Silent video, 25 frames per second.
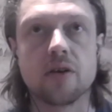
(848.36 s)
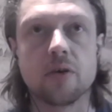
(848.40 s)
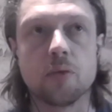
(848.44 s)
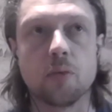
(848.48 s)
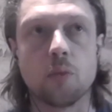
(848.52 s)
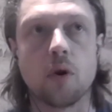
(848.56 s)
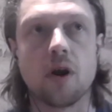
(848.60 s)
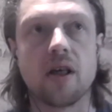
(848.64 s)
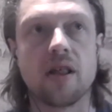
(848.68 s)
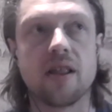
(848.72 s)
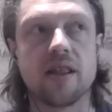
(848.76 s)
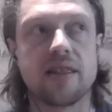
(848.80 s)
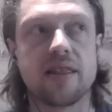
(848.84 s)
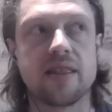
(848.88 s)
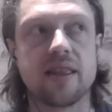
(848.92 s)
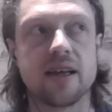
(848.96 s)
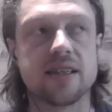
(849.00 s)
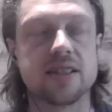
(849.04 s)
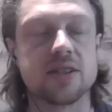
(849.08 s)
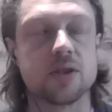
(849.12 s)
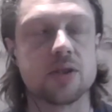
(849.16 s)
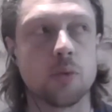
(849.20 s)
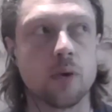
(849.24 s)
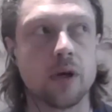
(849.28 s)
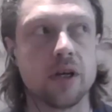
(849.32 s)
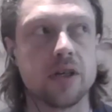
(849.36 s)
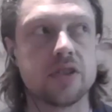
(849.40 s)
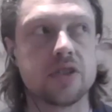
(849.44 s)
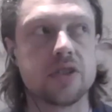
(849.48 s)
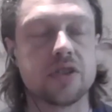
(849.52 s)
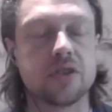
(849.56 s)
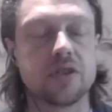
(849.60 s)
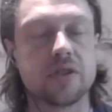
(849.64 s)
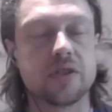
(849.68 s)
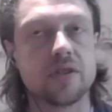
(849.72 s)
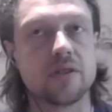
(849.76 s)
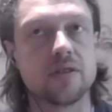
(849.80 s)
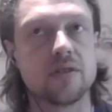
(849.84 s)
one of the things
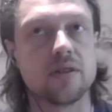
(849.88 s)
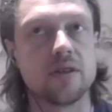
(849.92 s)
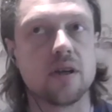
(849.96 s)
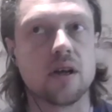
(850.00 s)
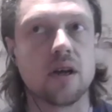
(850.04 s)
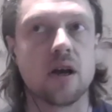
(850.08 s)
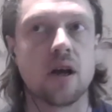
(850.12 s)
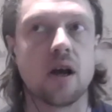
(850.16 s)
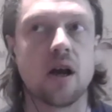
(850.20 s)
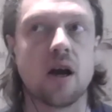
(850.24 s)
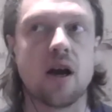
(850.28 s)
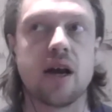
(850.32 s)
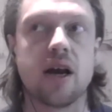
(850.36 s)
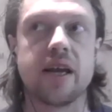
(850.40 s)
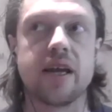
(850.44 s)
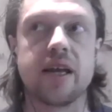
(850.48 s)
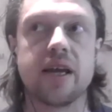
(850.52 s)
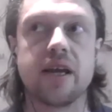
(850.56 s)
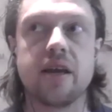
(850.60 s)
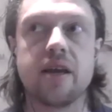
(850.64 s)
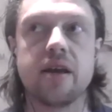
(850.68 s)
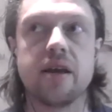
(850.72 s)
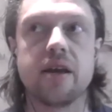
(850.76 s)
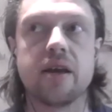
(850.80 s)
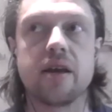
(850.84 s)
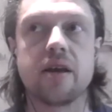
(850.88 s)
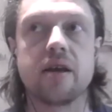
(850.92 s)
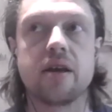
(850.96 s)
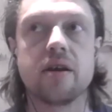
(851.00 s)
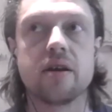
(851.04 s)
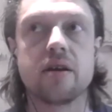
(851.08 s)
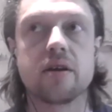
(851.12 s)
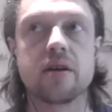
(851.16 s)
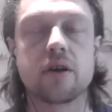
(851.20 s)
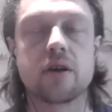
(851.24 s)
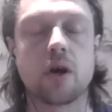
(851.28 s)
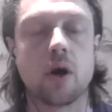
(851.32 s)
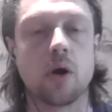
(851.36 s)
which I hear
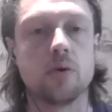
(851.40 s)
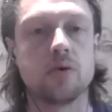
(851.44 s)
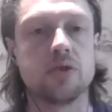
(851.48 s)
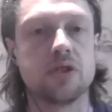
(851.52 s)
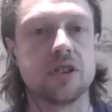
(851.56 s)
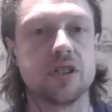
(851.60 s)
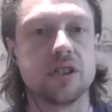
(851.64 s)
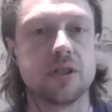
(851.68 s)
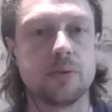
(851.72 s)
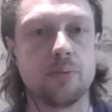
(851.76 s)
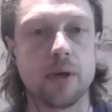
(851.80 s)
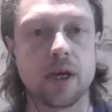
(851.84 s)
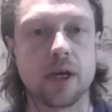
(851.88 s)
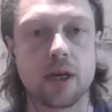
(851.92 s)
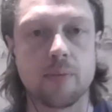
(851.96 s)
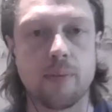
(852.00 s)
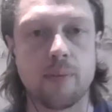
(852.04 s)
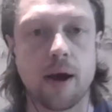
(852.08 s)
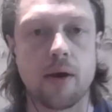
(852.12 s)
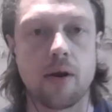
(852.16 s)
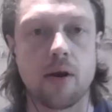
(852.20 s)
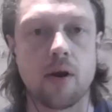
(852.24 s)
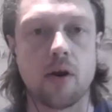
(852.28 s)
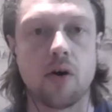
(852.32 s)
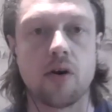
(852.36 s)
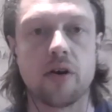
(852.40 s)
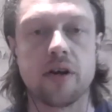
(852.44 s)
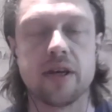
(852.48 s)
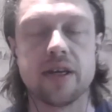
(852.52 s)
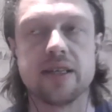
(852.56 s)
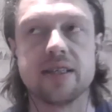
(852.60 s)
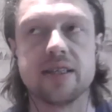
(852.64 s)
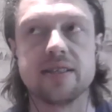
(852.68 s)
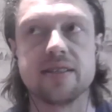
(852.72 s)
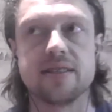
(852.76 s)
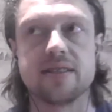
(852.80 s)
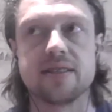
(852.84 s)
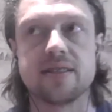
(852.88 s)
coaches speak about a lot
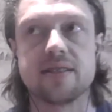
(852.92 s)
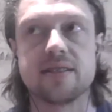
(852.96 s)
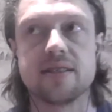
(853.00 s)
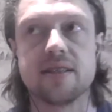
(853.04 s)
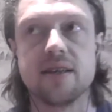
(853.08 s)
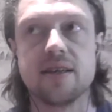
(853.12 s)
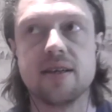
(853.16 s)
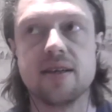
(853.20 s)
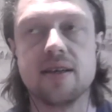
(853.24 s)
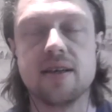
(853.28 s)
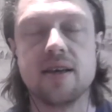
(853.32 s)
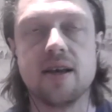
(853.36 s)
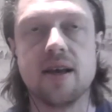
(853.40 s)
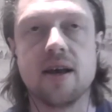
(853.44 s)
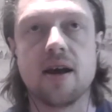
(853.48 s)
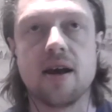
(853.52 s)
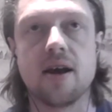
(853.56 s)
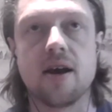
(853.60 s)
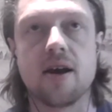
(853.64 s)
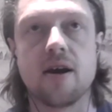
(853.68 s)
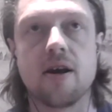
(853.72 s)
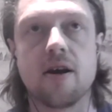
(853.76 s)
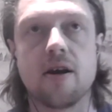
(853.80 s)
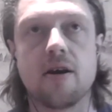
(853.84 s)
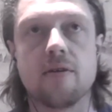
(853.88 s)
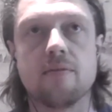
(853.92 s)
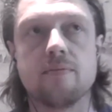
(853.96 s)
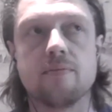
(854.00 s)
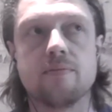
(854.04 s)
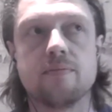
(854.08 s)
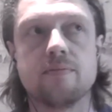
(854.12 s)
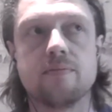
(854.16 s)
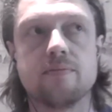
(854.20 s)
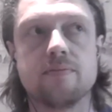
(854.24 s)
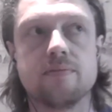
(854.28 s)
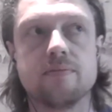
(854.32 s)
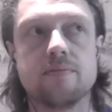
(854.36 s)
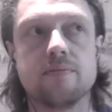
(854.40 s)
is, sort
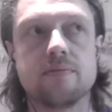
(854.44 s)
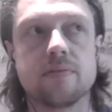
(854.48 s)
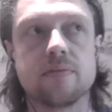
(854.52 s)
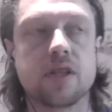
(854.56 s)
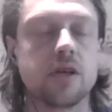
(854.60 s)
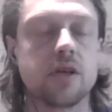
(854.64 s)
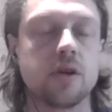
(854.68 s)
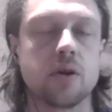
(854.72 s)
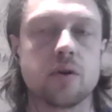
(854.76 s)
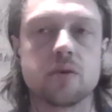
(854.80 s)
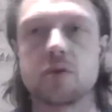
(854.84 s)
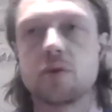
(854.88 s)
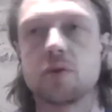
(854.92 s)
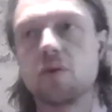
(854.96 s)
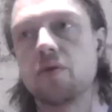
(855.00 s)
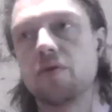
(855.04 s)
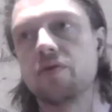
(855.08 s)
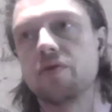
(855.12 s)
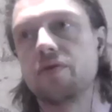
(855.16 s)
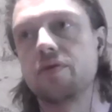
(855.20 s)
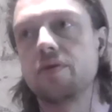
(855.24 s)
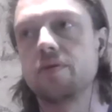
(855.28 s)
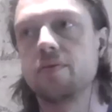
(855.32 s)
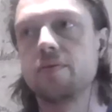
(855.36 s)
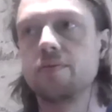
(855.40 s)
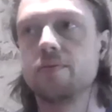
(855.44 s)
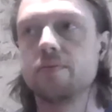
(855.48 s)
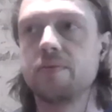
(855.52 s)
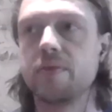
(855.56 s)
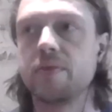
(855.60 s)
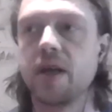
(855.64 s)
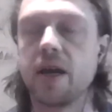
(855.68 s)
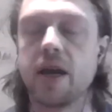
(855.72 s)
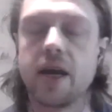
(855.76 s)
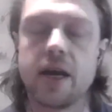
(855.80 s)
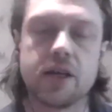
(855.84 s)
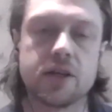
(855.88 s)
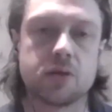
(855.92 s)
of
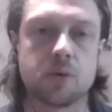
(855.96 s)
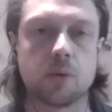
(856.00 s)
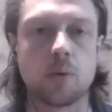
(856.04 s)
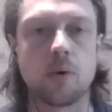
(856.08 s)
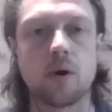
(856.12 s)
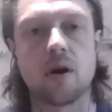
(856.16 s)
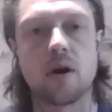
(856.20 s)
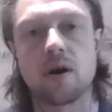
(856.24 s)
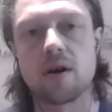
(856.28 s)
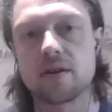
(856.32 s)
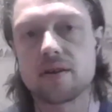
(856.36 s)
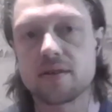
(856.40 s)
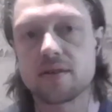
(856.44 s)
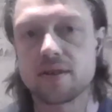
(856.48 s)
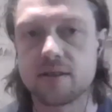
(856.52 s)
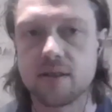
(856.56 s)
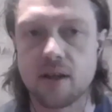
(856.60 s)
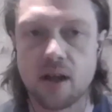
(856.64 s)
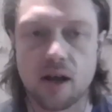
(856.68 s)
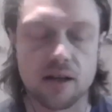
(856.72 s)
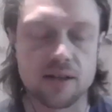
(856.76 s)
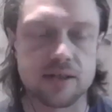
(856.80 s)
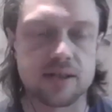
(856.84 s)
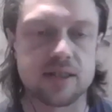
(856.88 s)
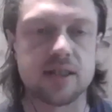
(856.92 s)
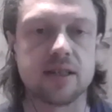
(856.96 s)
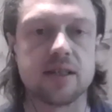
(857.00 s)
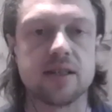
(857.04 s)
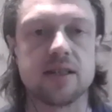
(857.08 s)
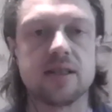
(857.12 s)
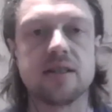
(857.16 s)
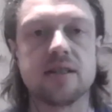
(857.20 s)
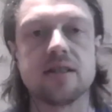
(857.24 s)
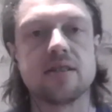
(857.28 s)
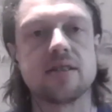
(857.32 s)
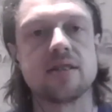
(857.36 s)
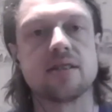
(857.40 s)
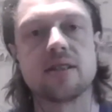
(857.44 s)
the edge work,
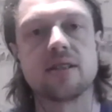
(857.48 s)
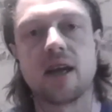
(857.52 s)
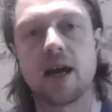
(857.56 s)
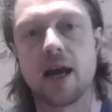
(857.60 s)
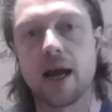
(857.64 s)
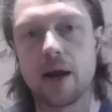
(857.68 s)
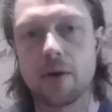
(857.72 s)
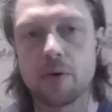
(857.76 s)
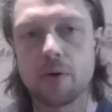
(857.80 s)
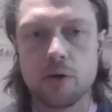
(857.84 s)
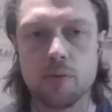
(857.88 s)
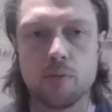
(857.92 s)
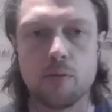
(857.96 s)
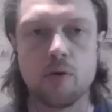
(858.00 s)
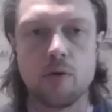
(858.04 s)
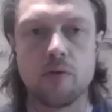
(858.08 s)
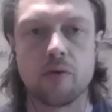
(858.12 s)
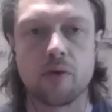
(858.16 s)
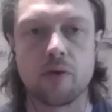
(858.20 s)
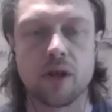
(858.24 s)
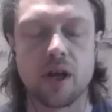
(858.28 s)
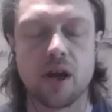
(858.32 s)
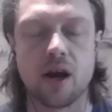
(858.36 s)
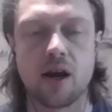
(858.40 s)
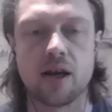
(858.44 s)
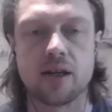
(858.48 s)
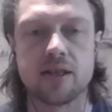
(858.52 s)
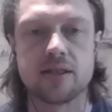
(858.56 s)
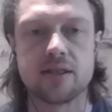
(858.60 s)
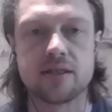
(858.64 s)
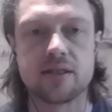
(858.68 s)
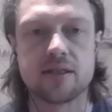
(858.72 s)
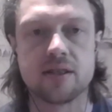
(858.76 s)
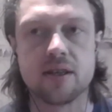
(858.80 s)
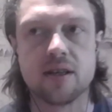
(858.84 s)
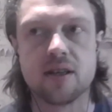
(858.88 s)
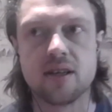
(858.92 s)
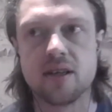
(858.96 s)
stances, how you move on the
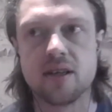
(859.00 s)
ice.